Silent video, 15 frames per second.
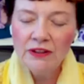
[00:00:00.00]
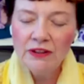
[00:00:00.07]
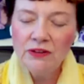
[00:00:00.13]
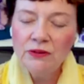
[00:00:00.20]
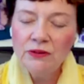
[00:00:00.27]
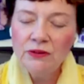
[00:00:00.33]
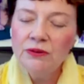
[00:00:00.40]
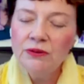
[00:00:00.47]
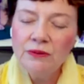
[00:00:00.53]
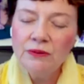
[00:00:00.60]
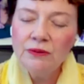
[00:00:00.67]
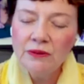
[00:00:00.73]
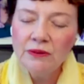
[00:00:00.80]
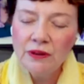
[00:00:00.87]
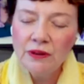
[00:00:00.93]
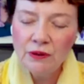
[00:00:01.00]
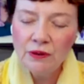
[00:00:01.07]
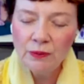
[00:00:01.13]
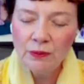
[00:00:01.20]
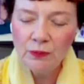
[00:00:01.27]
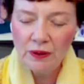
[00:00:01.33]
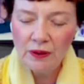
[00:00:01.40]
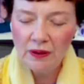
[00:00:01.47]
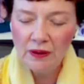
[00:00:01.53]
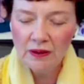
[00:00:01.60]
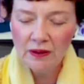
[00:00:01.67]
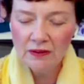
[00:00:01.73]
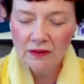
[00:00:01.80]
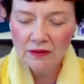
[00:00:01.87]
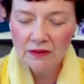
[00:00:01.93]
what do human
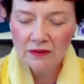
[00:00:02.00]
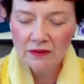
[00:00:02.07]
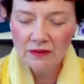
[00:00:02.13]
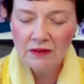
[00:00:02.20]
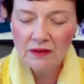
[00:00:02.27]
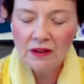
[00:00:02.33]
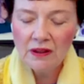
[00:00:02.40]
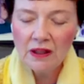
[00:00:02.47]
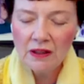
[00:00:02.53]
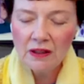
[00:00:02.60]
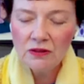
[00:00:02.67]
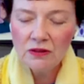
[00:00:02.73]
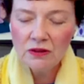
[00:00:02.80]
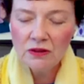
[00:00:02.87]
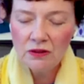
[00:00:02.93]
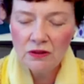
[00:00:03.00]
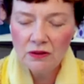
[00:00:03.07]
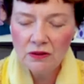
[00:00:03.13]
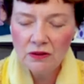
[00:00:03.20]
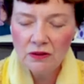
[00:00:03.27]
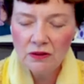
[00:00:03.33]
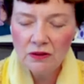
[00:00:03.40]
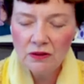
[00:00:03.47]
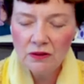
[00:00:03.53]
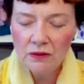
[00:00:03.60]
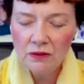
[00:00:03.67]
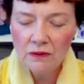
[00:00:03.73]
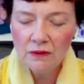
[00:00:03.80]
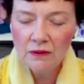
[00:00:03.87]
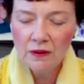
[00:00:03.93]
beings need to
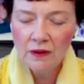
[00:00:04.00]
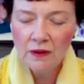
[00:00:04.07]
do